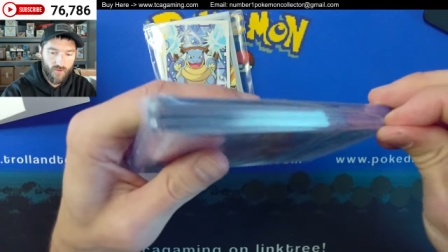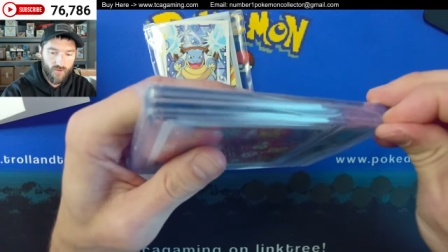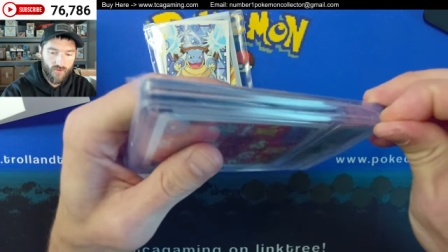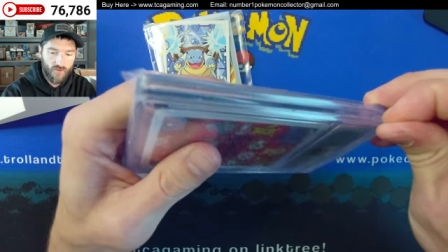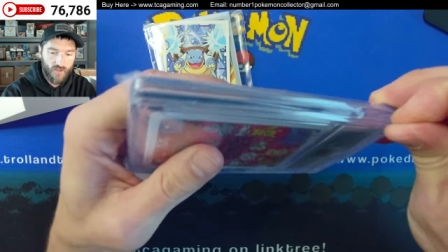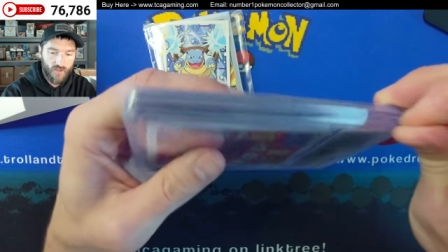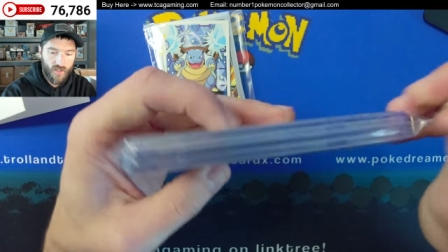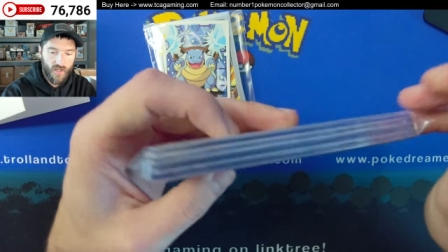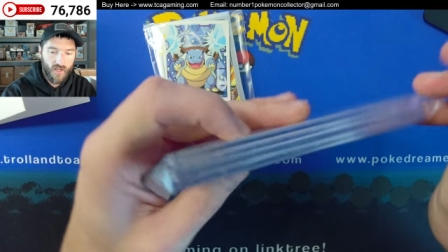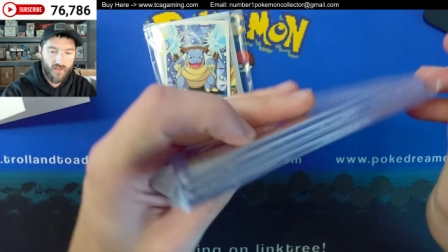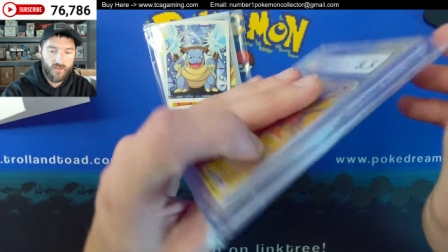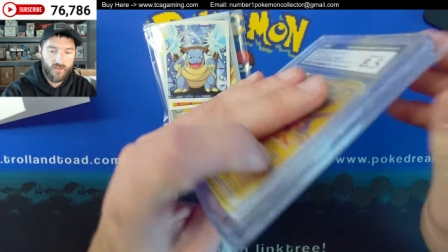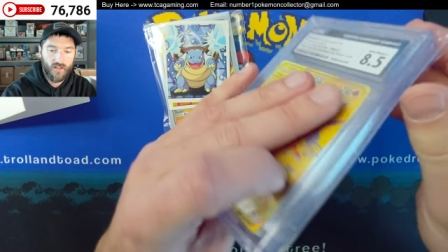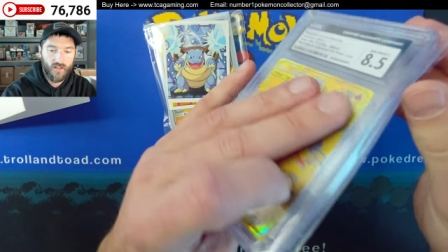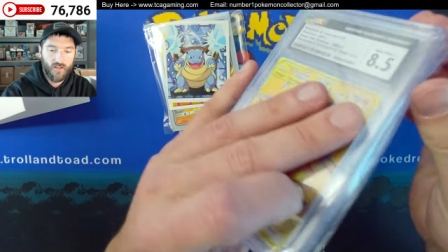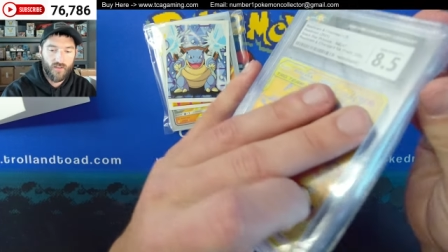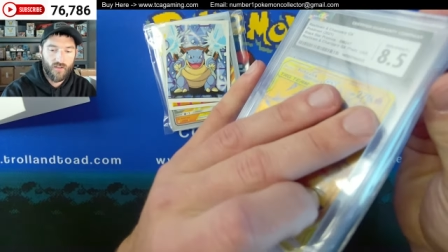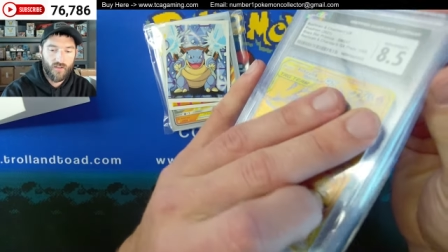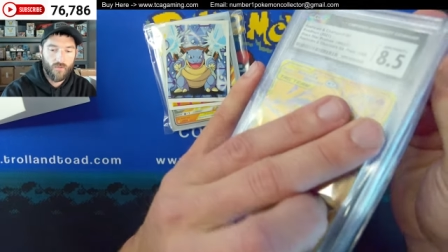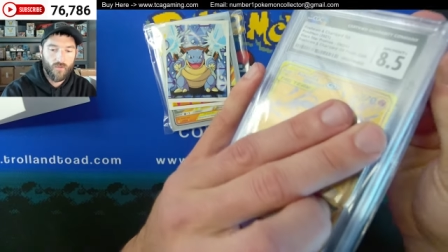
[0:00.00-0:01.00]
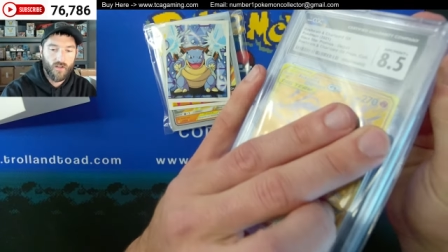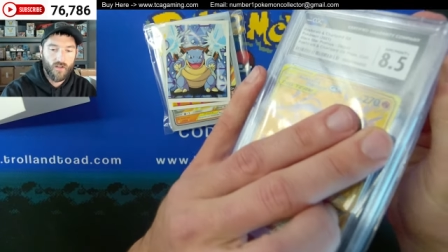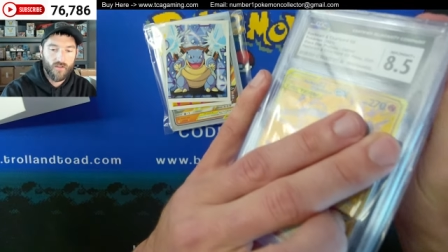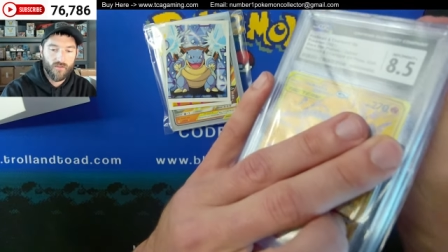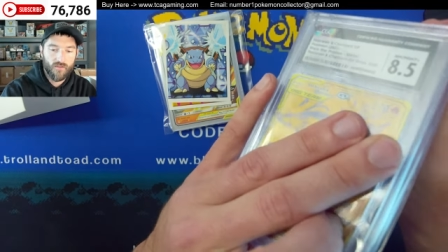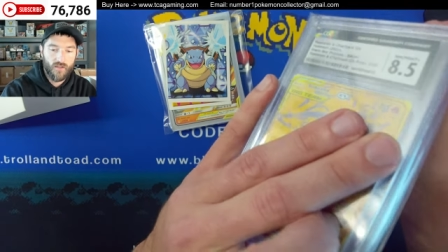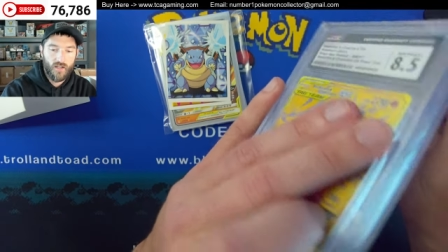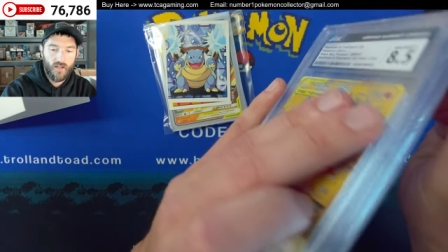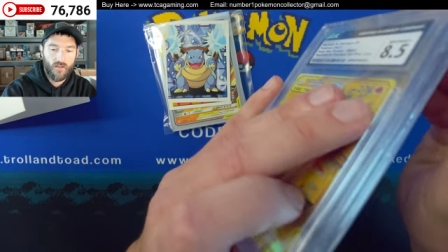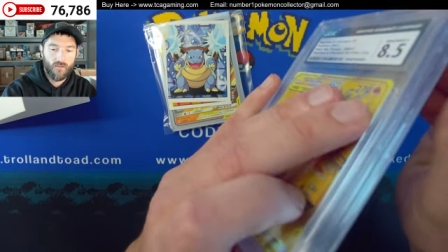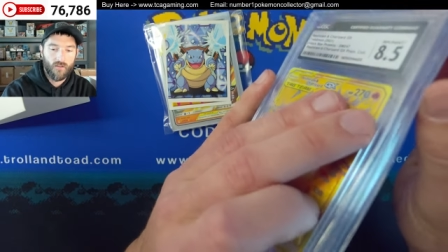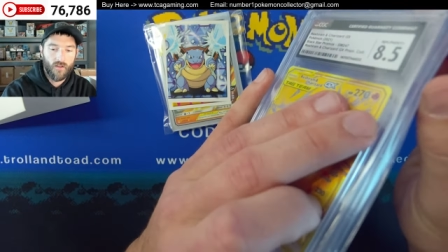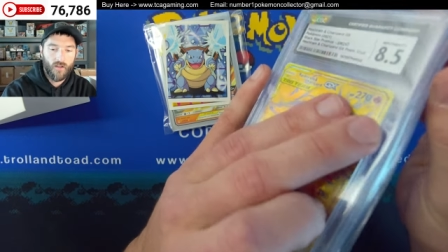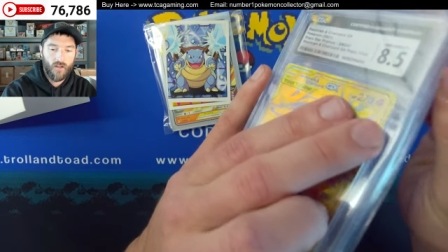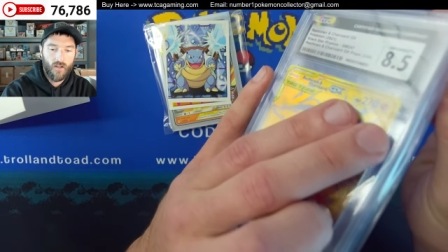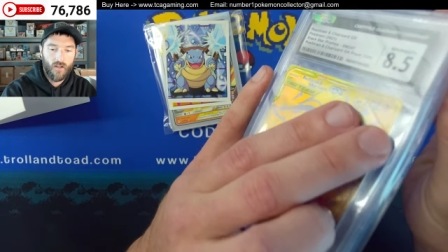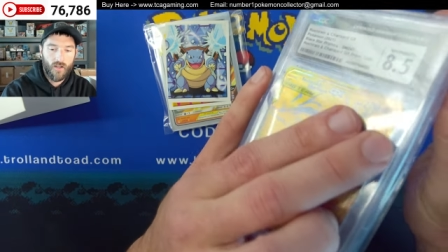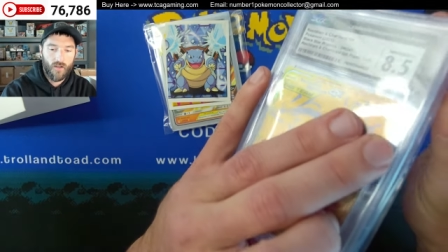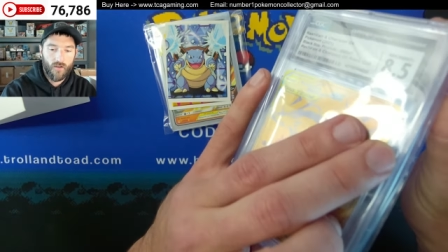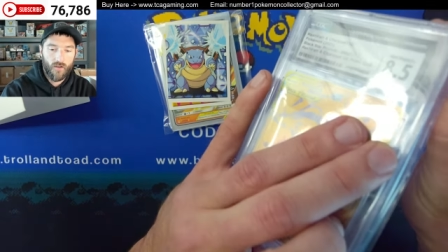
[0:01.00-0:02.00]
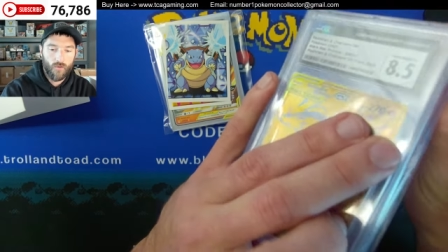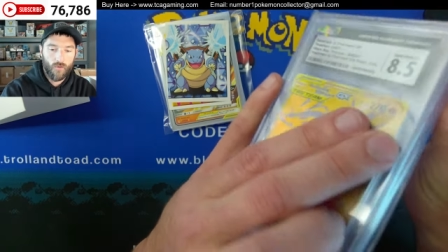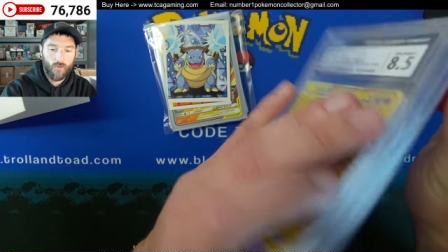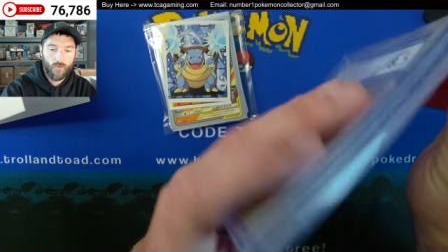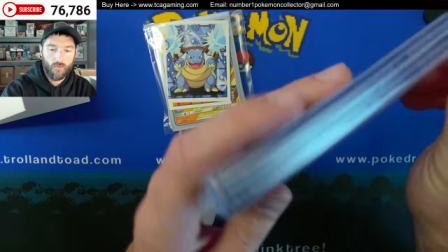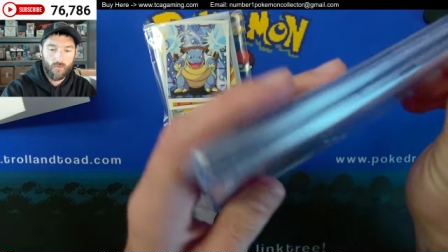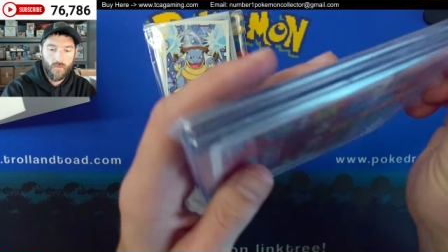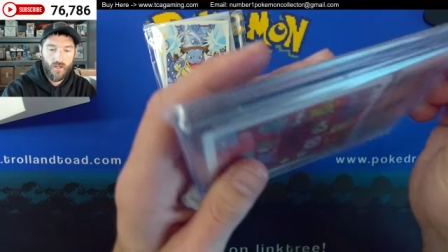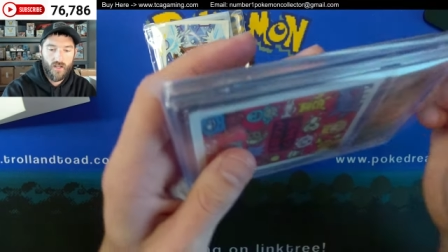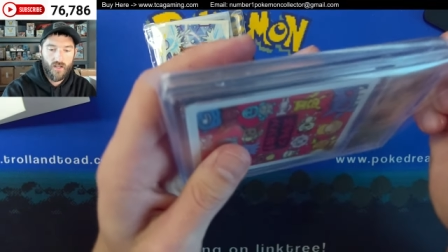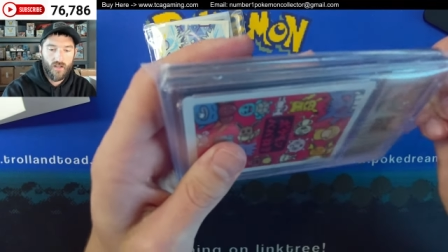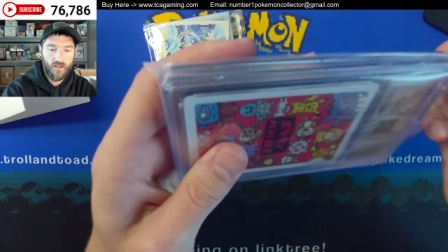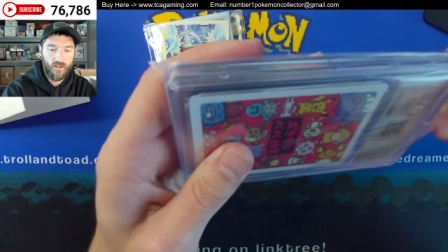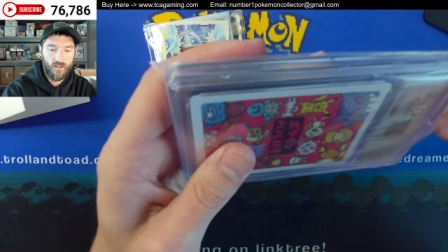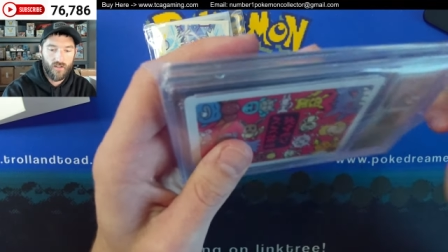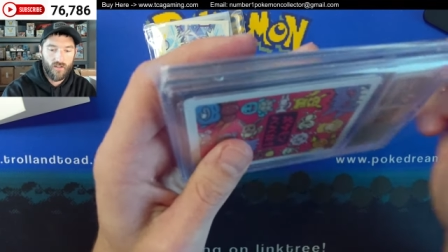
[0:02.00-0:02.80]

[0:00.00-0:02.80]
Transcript: GX. And I think we also have an old maid